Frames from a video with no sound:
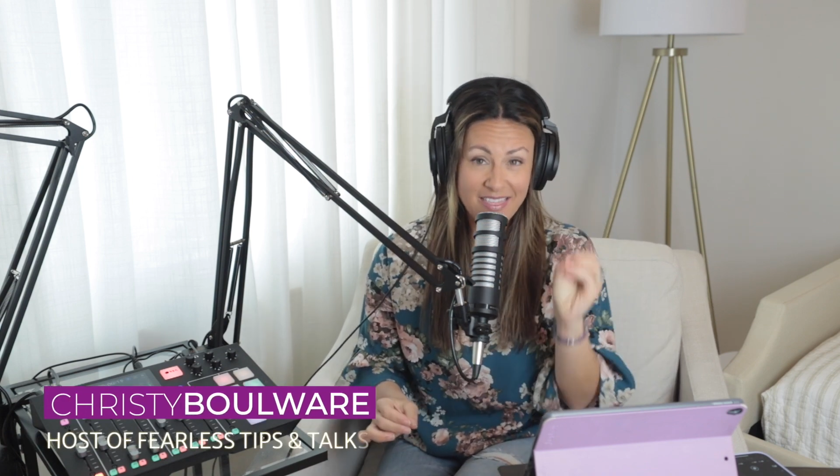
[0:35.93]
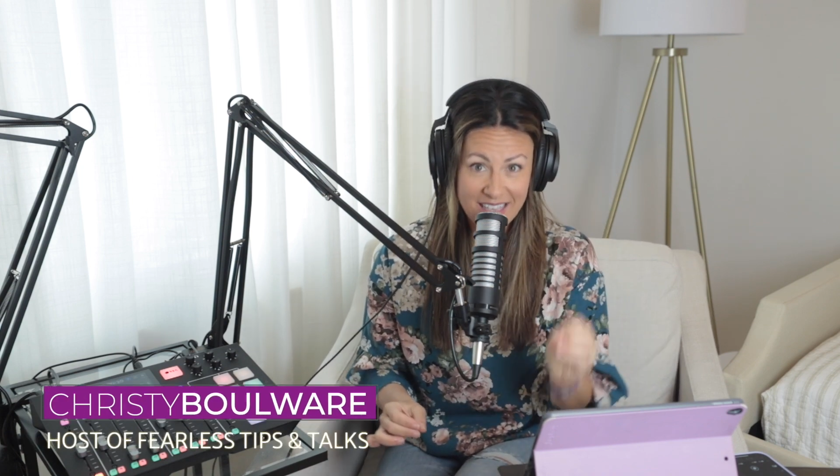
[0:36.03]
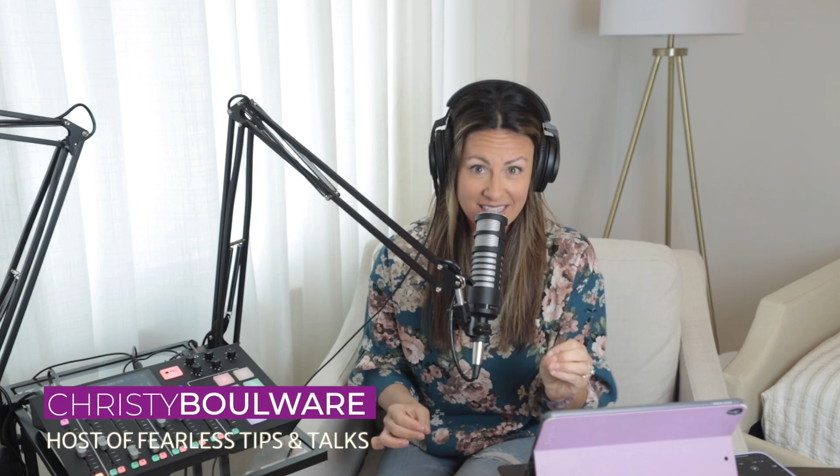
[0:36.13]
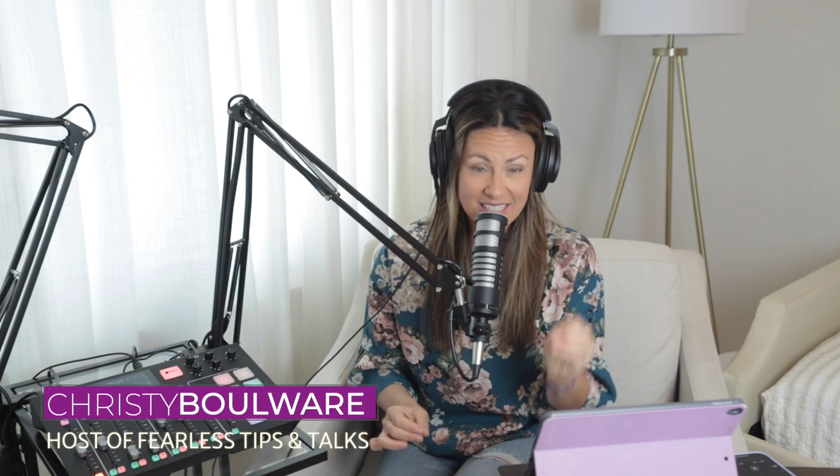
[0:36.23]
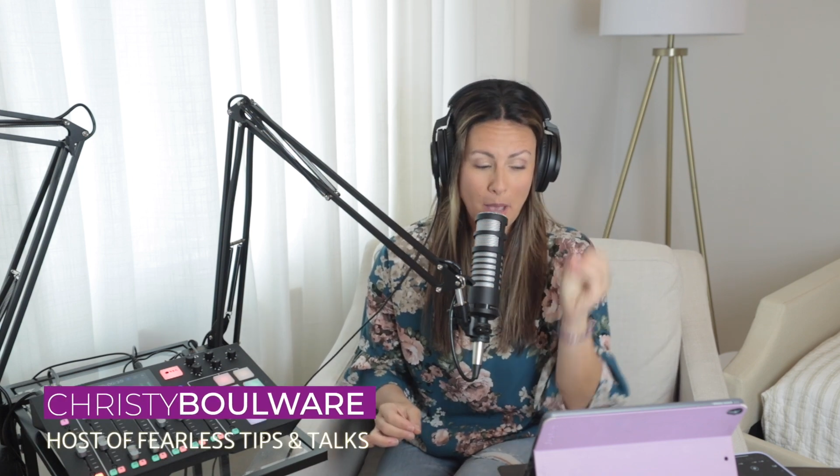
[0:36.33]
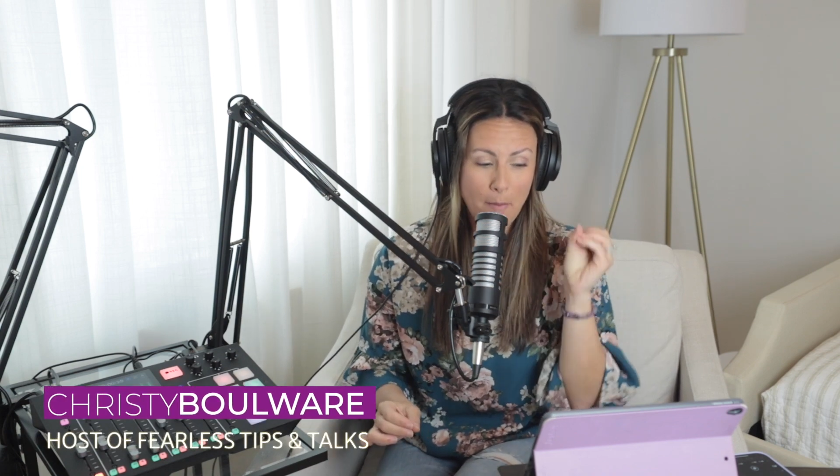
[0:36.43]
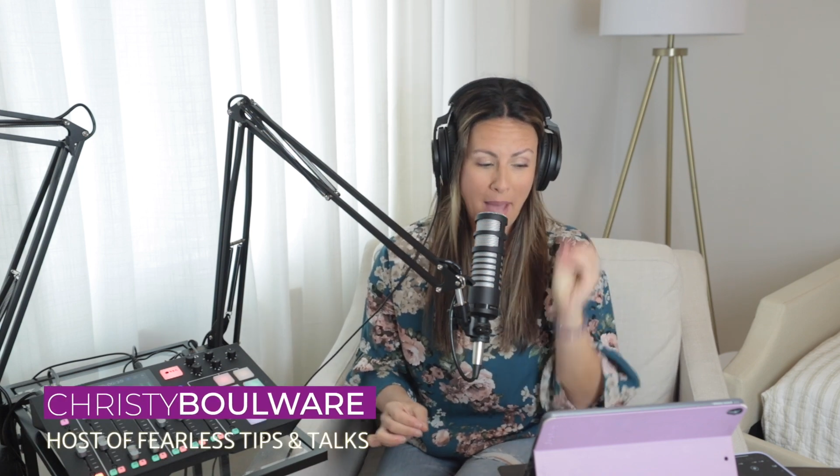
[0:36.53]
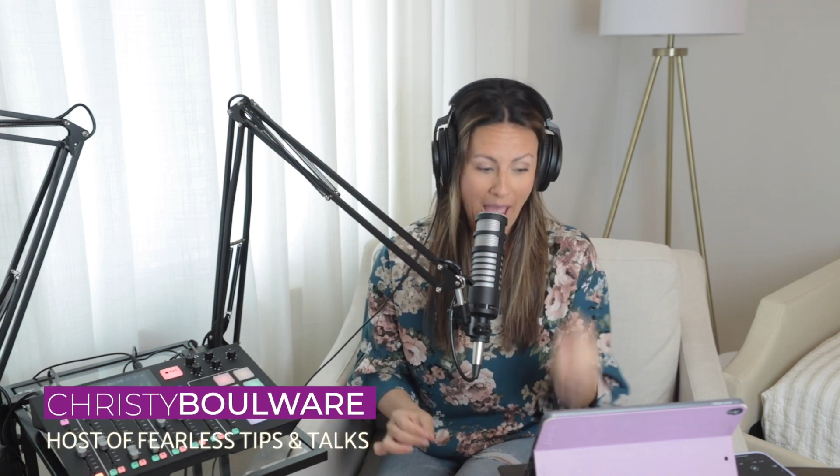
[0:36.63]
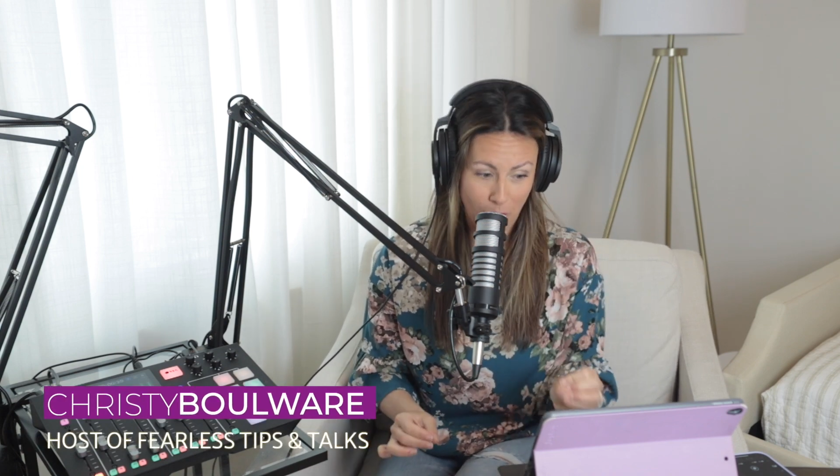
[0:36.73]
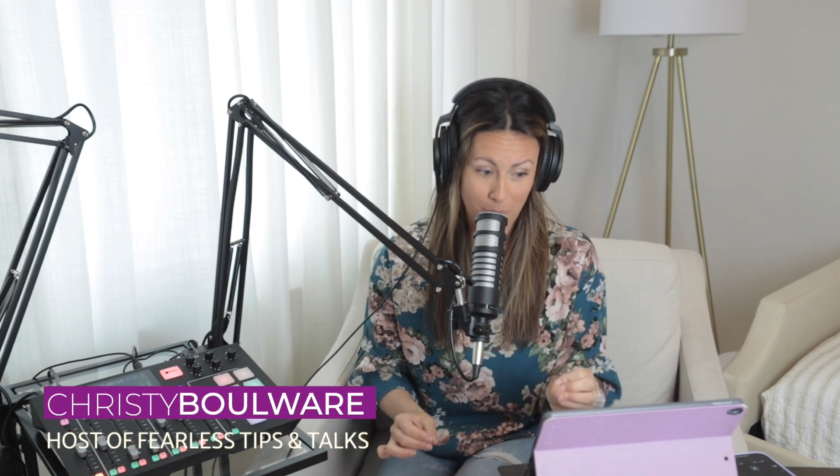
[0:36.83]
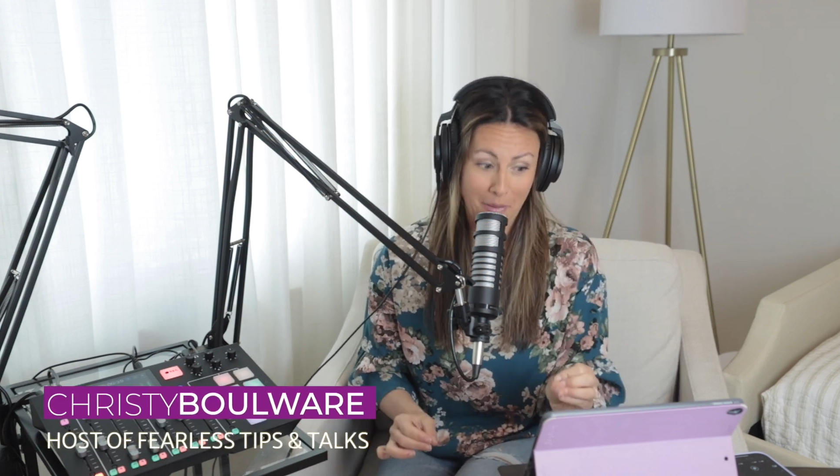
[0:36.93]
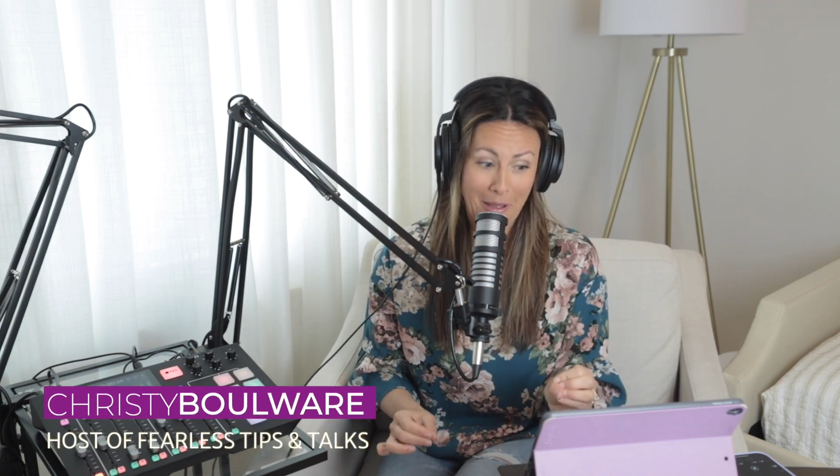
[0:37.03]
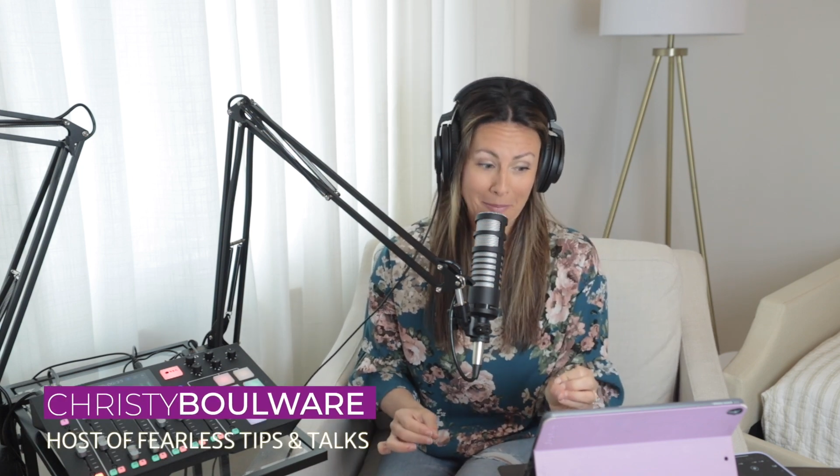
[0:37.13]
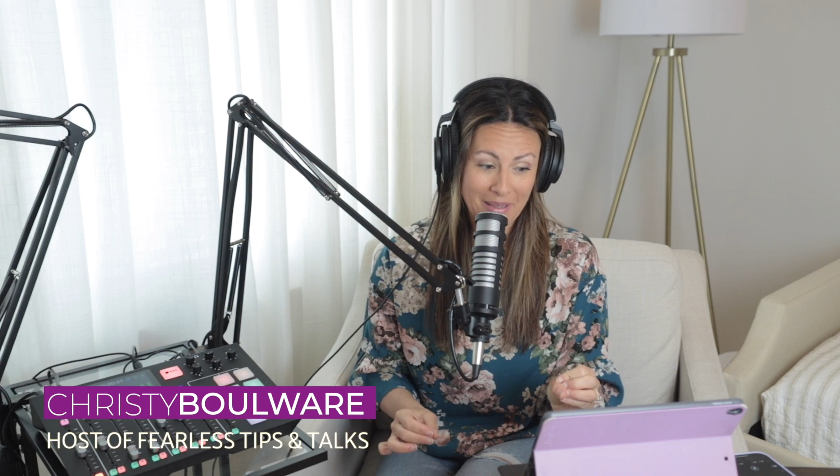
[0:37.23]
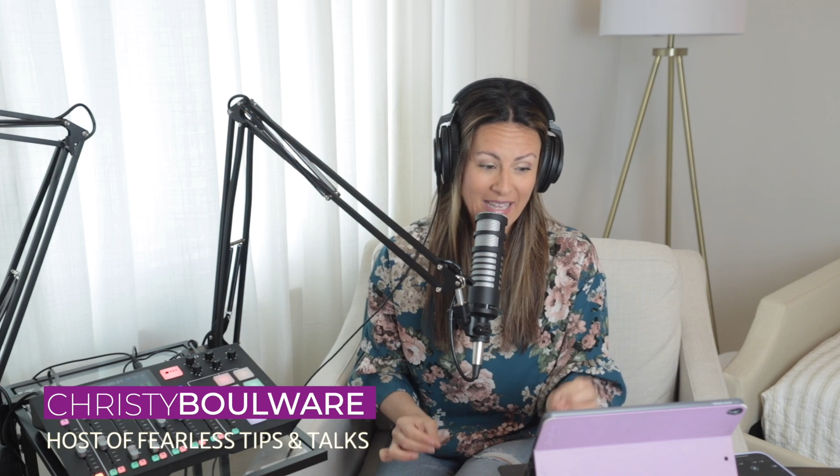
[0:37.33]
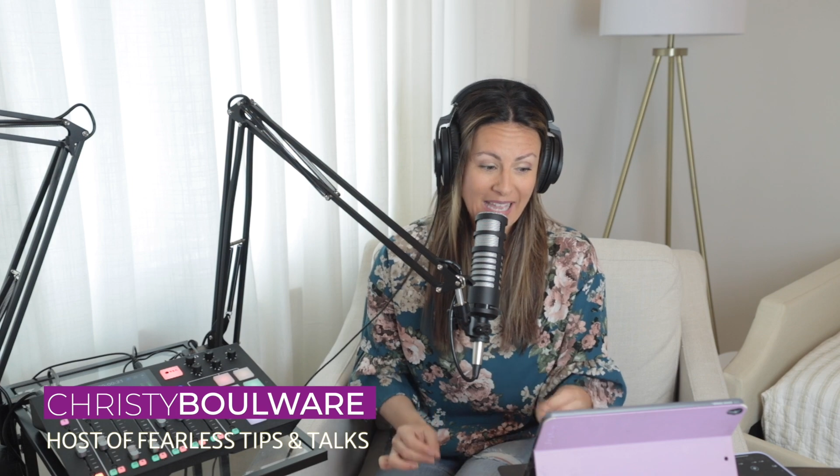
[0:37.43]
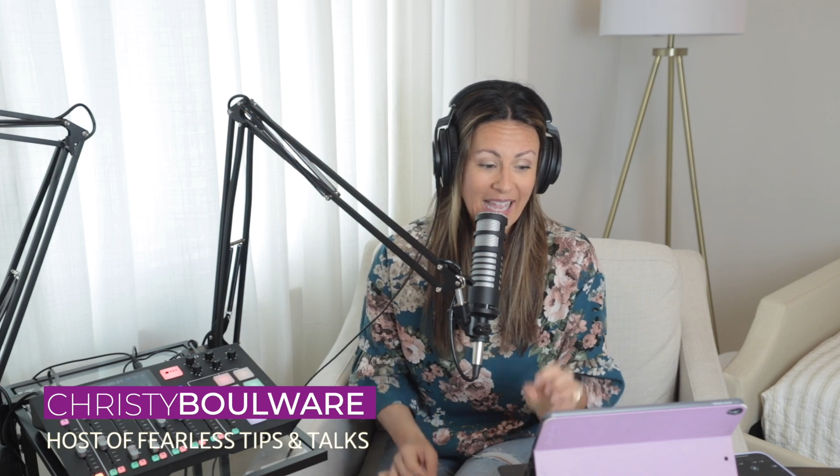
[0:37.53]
this power bomb.